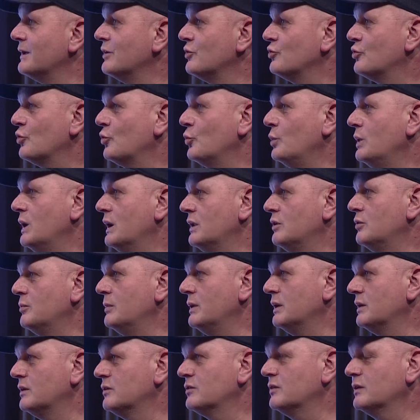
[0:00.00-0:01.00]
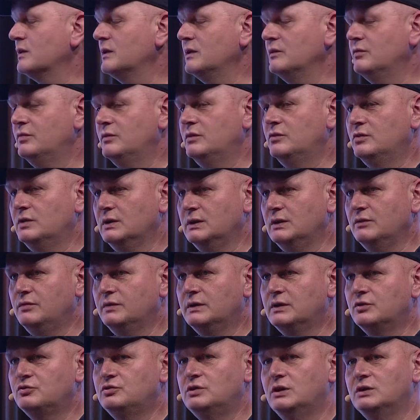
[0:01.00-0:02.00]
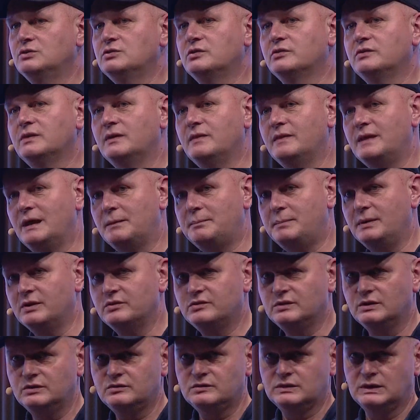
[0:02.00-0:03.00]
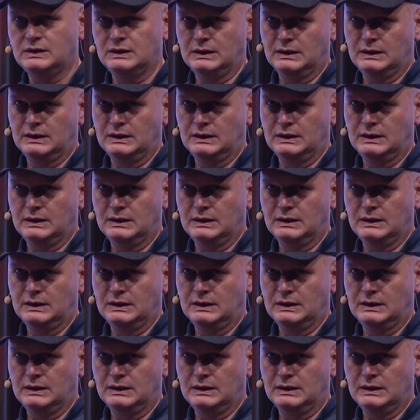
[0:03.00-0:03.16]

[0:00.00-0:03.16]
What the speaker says: So we had to make significant changes in that business.